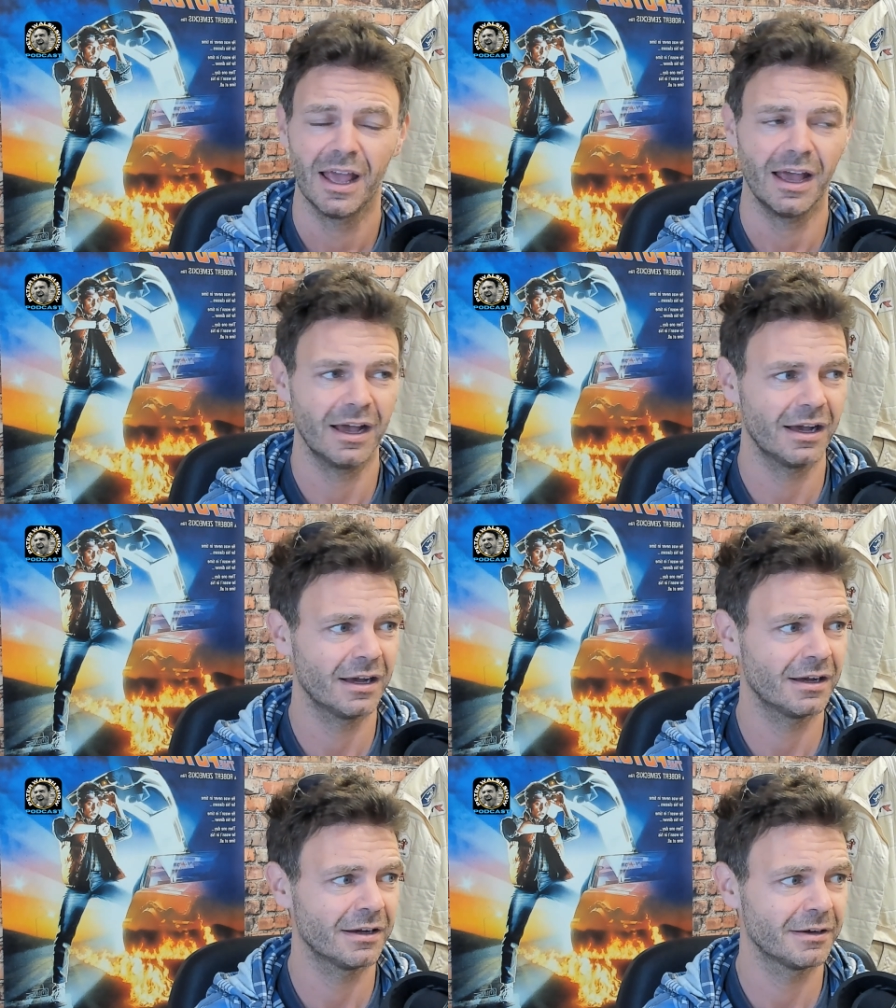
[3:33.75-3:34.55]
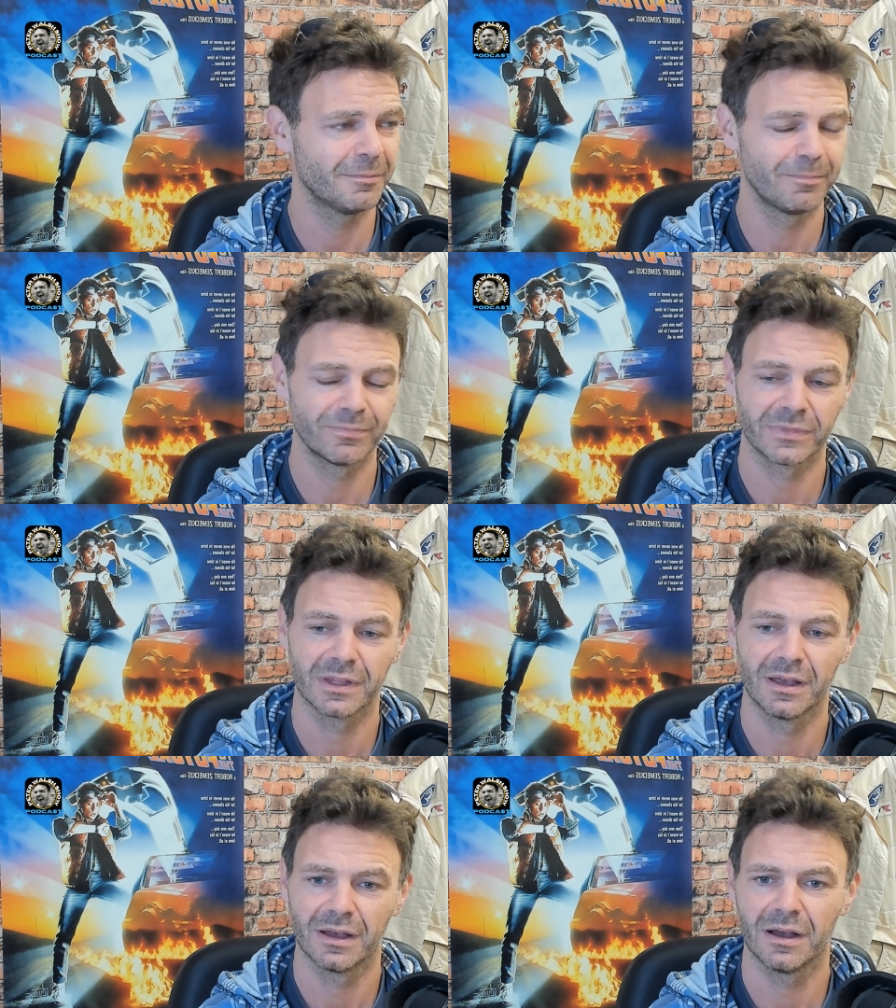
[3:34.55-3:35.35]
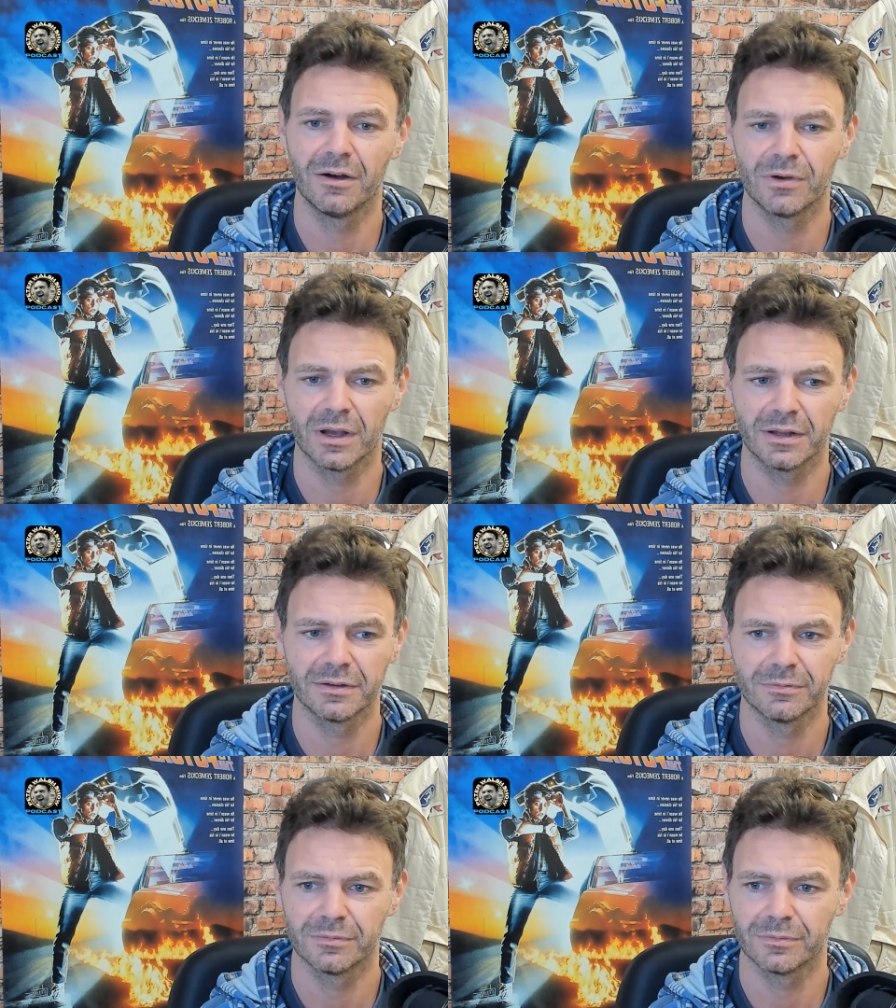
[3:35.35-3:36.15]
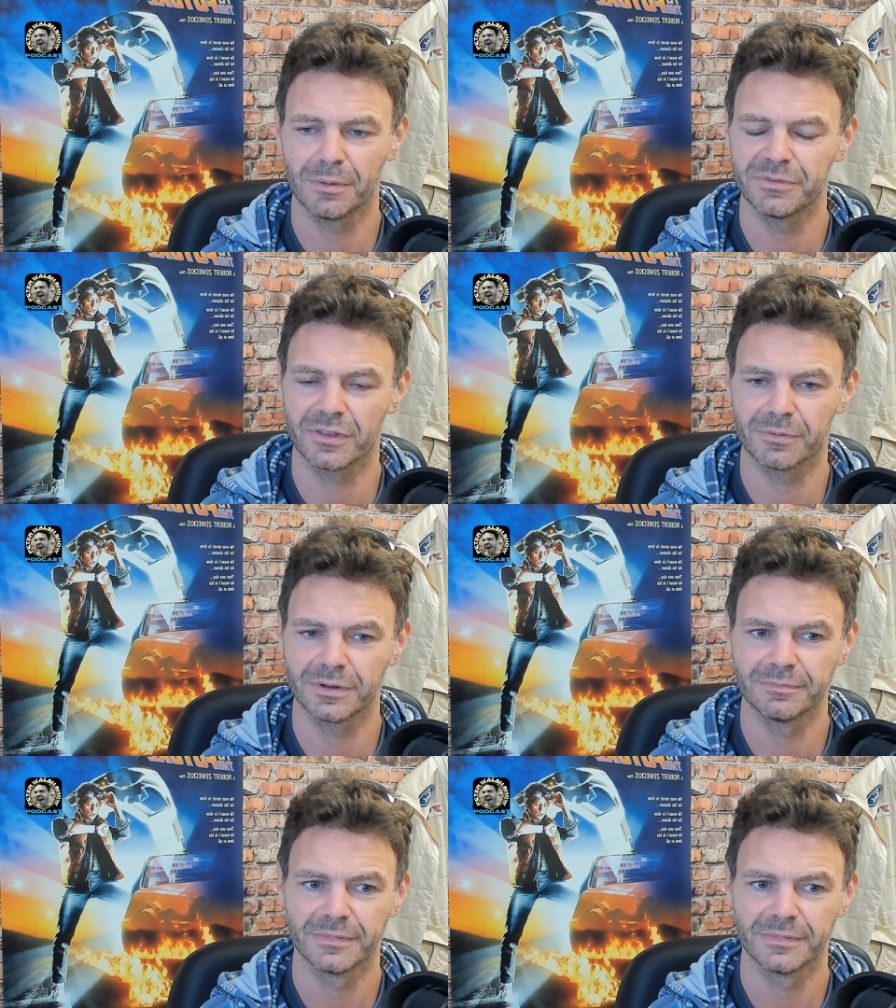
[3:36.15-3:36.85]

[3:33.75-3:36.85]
uh, oh God, what was the other one?